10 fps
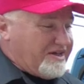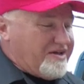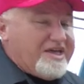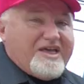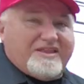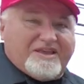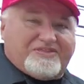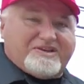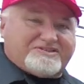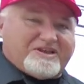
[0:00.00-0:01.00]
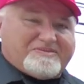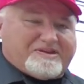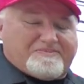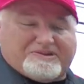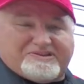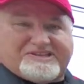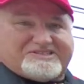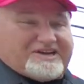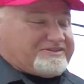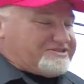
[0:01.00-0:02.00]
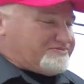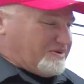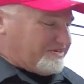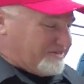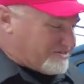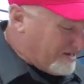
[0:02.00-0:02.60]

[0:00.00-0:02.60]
Now, nothing is going to be completely soundless, but these